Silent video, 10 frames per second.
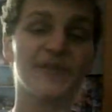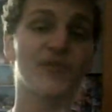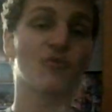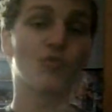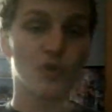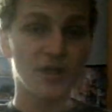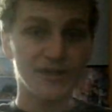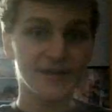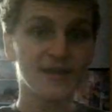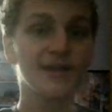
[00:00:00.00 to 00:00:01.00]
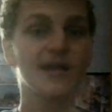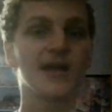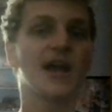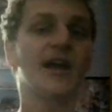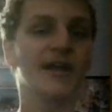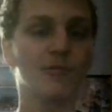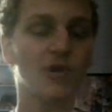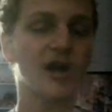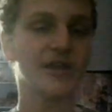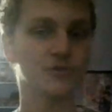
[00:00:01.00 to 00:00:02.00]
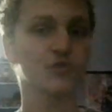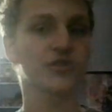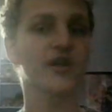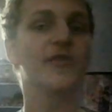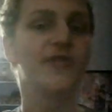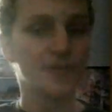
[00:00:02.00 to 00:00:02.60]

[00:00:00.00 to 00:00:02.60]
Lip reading: the one I watched the